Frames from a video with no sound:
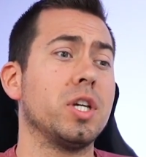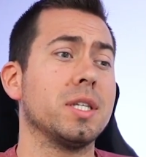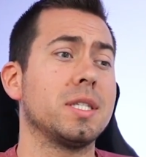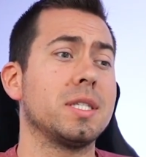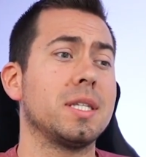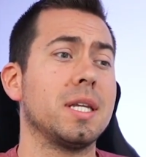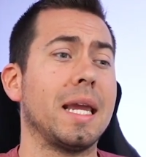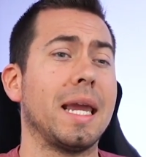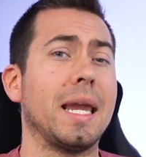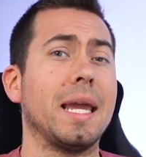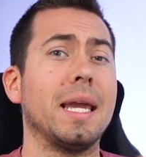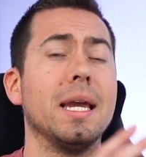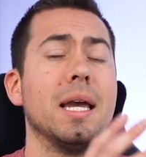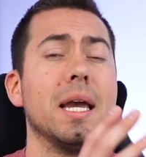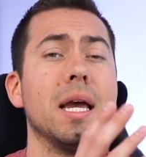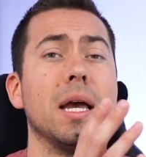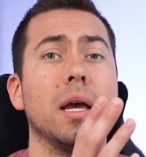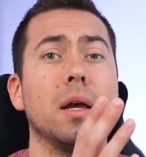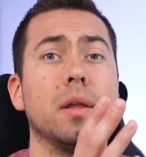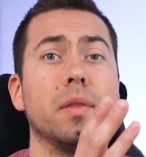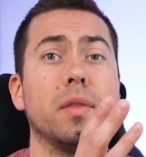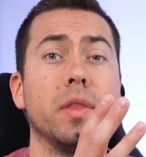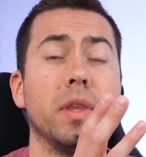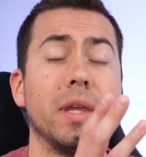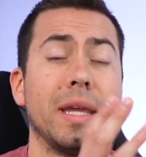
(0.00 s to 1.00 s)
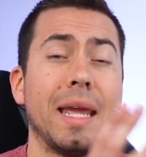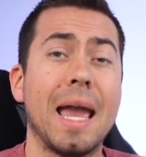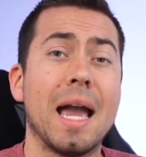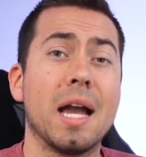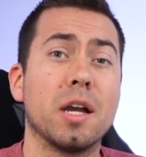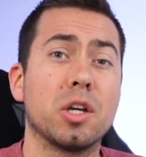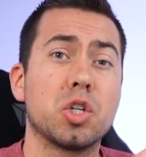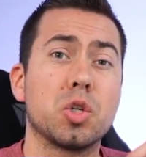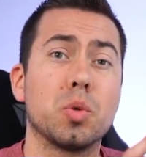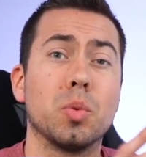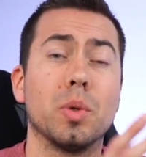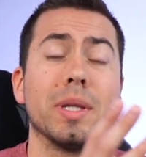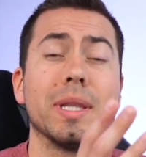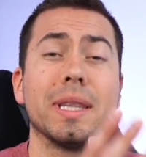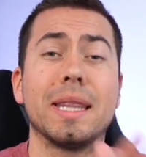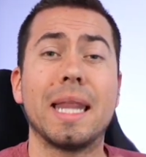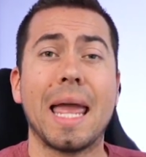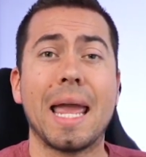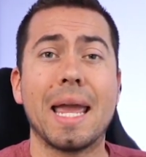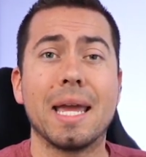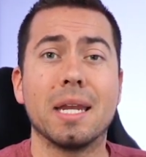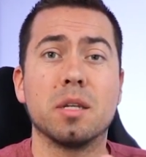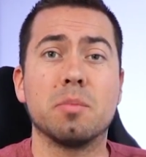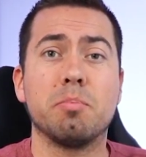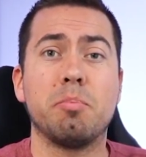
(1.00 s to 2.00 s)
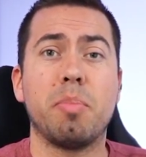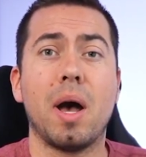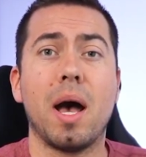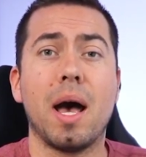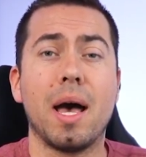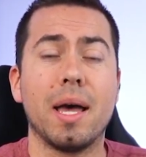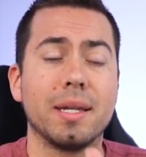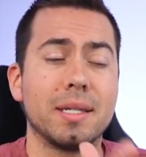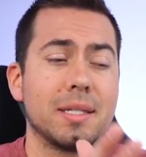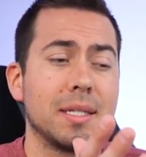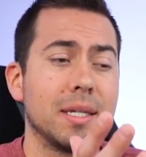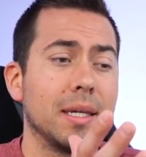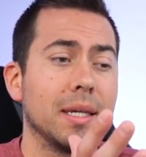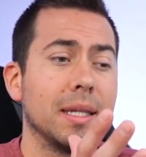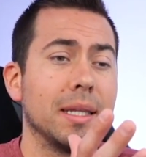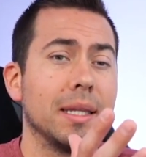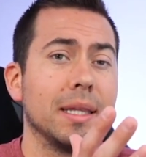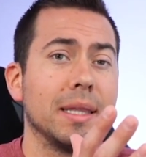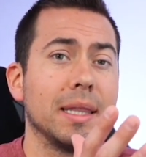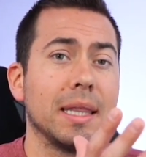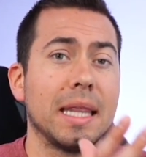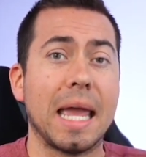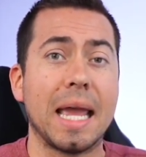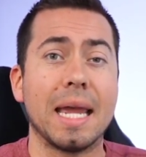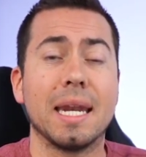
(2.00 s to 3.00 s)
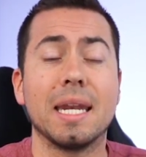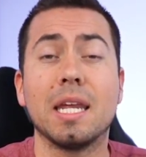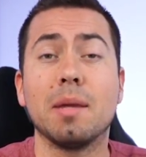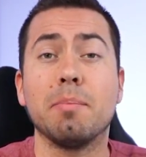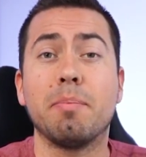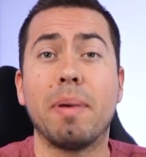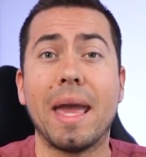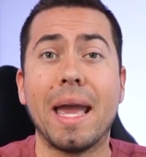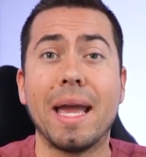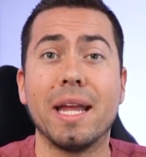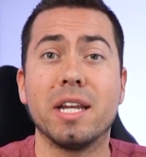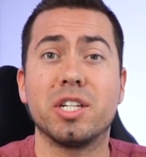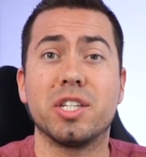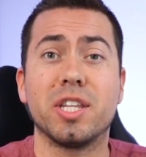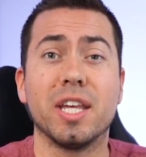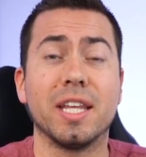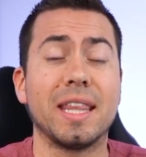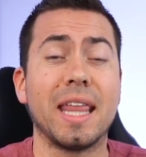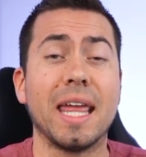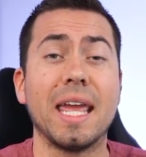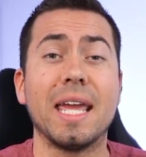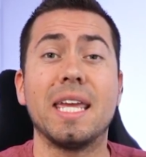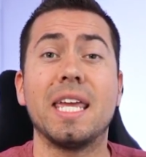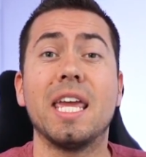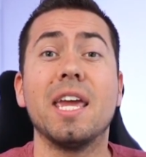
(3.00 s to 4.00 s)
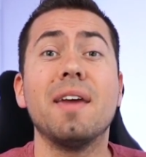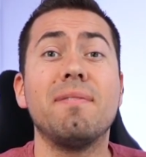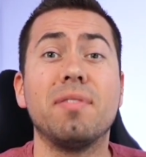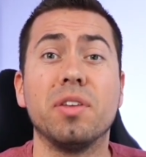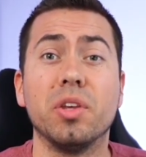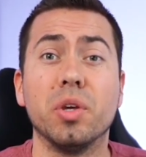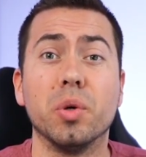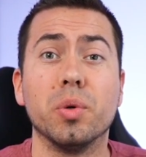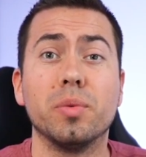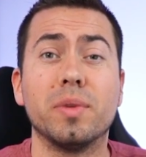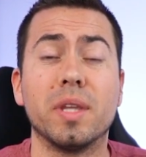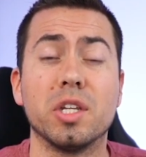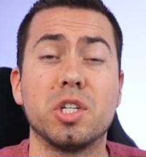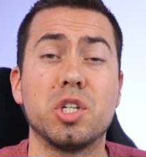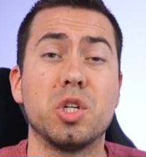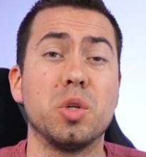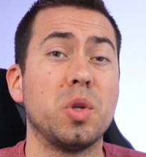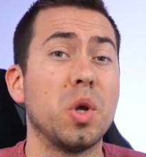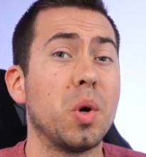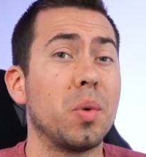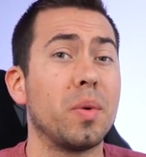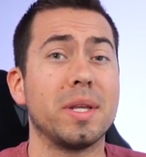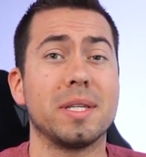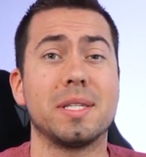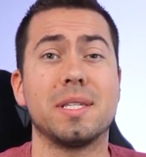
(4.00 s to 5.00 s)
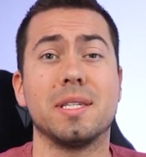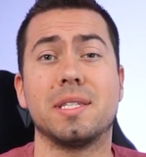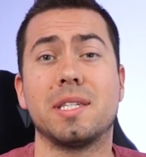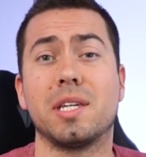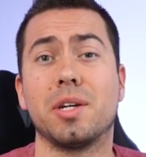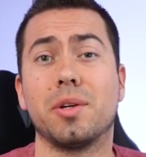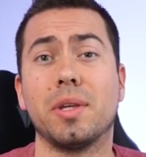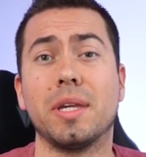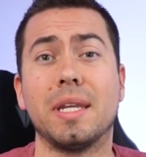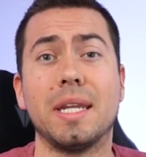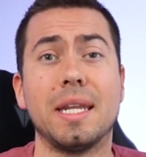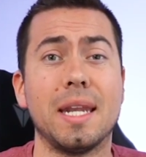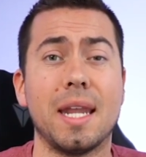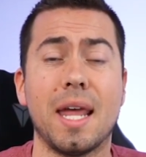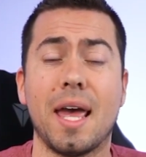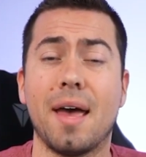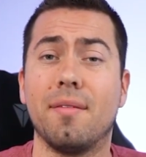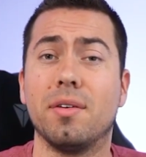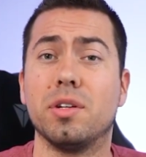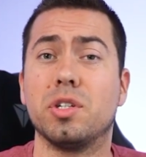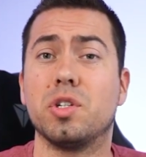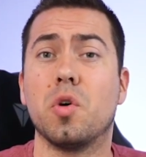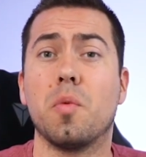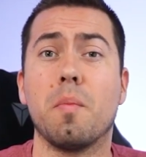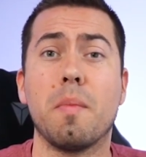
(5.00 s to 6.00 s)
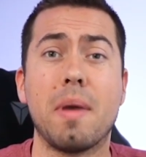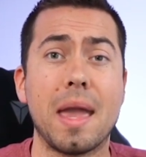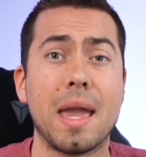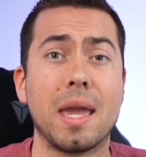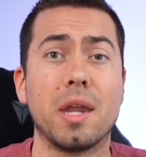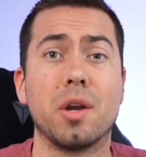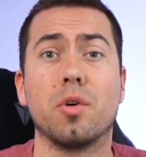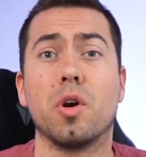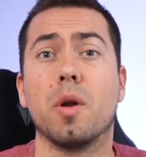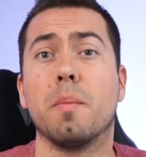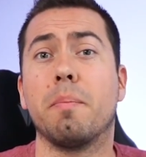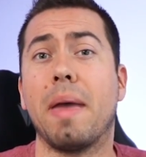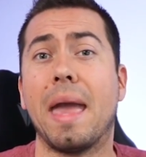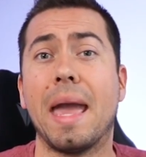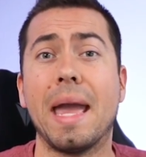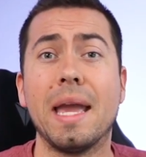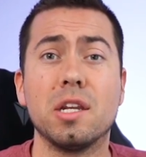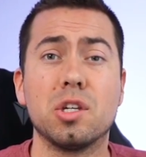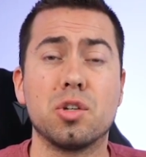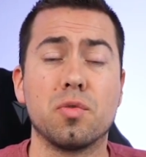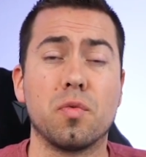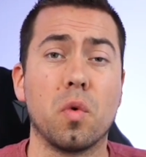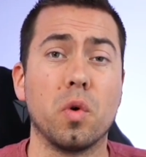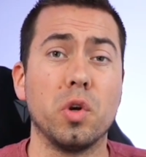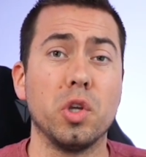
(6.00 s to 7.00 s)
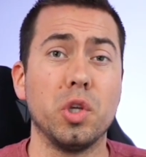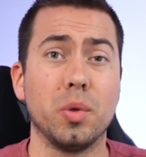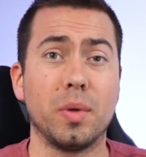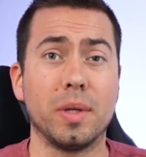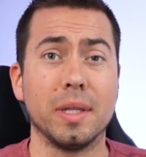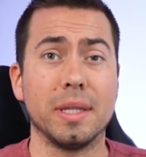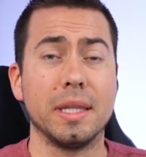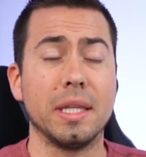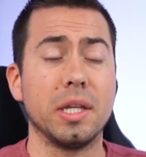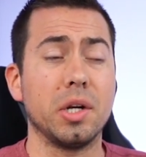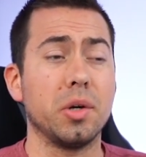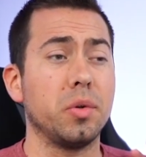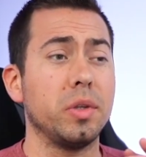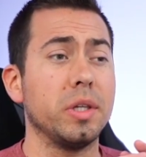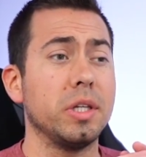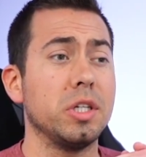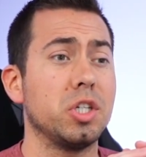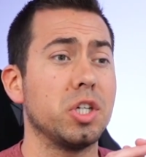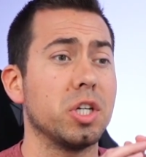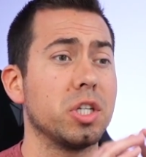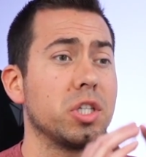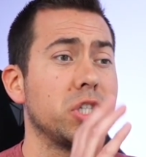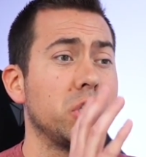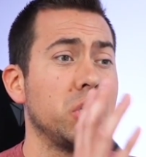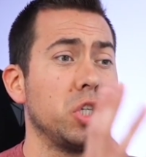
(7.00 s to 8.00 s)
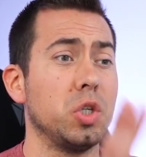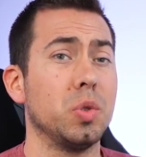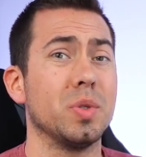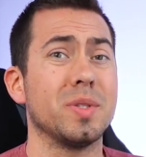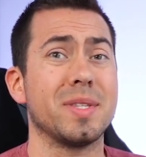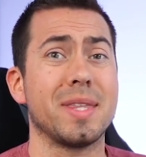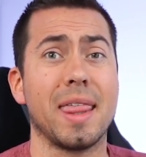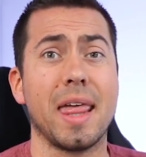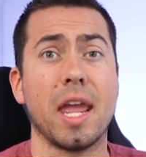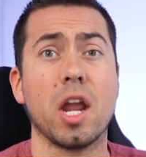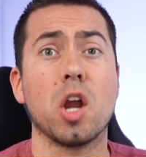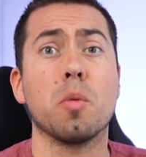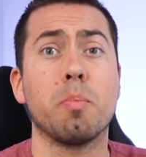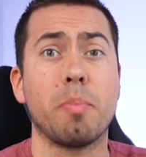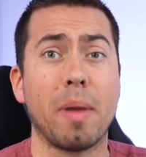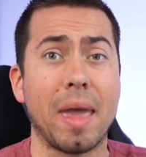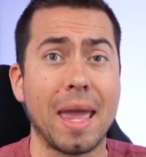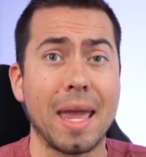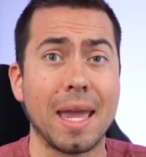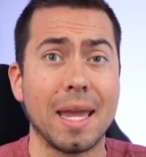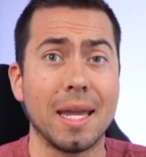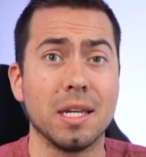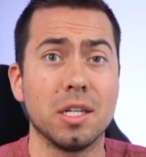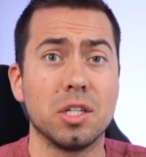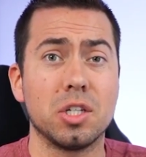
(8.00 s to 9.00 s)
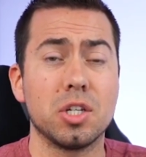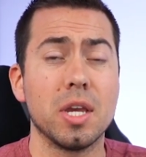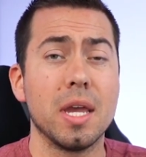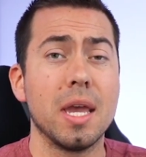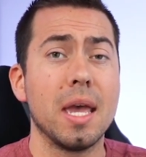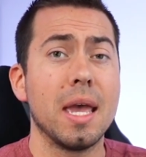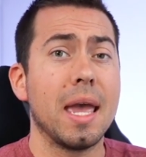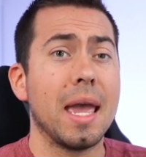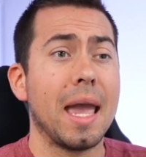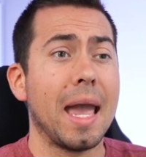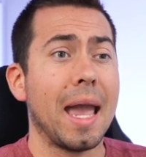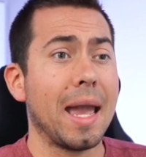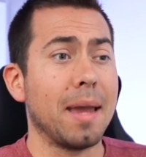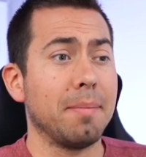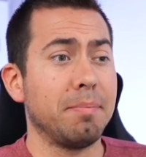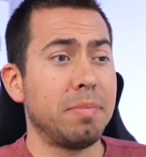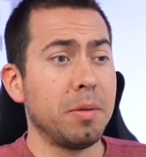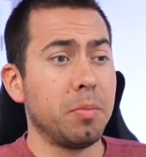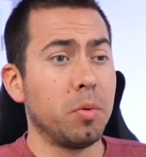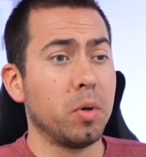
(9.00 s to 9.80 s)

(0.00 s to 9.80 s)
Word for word: just a the actual Landbot landing page that they give you that you don't necessarily need to have a domain or a page for, you can literally just use their page and